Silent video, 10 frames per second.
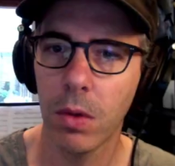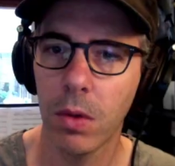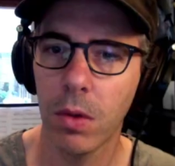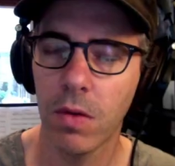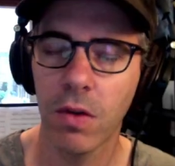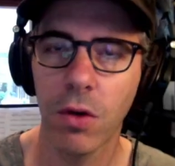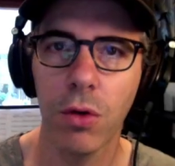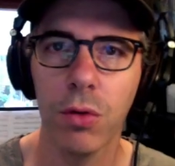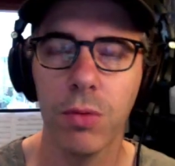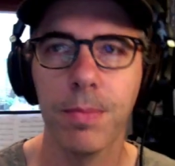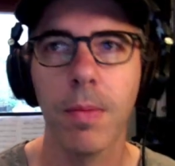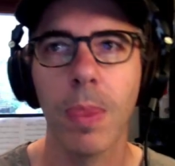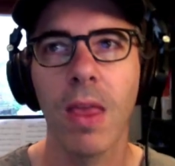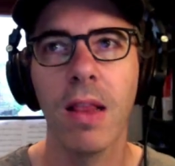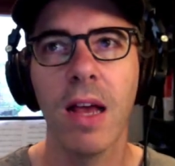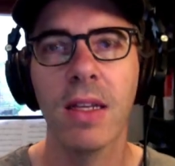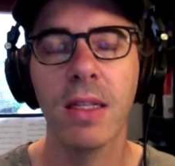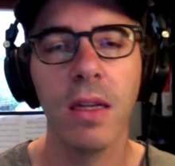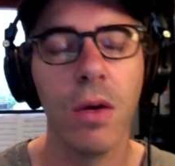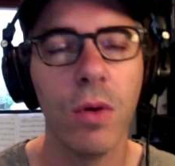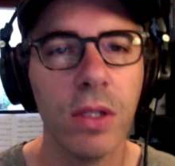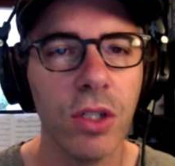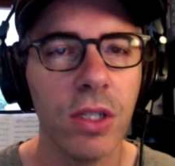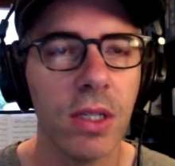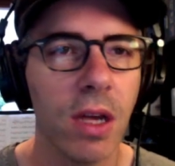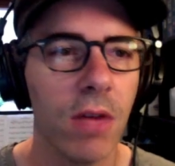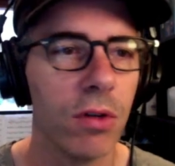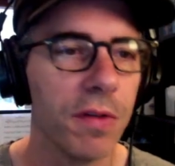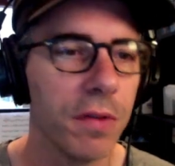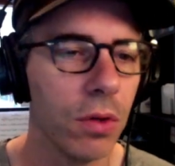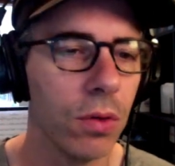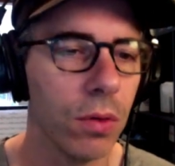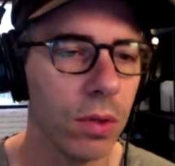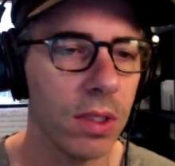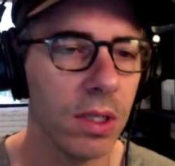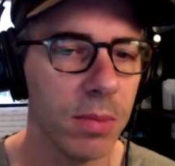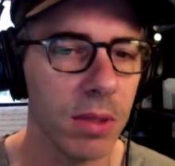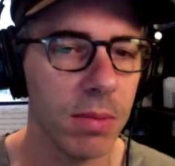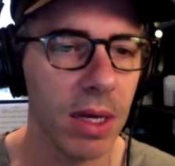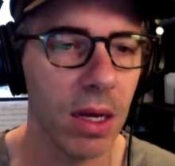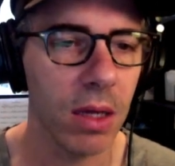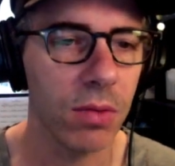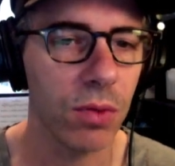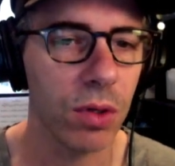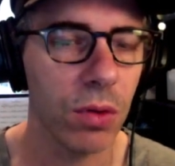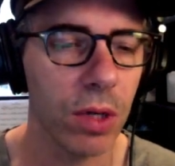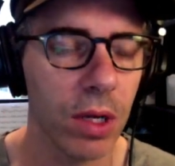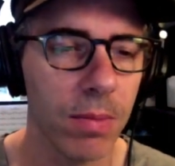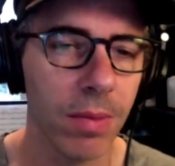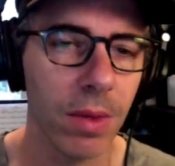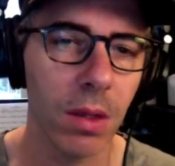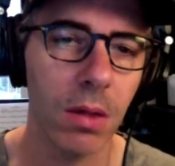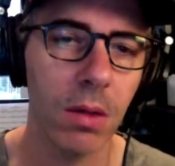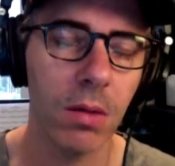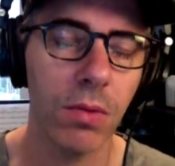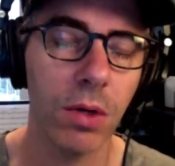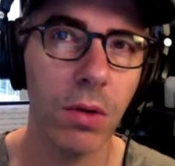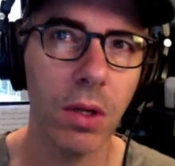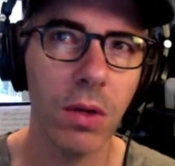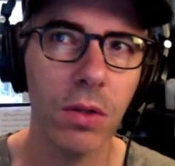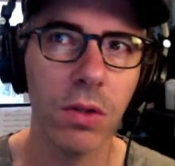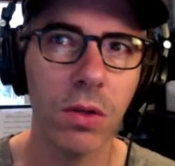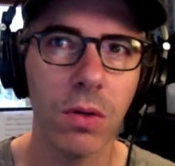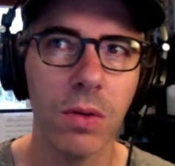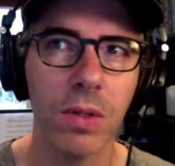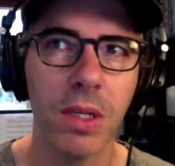So lastly, I wanted just to cover a few tips about recording. Recording your tutorials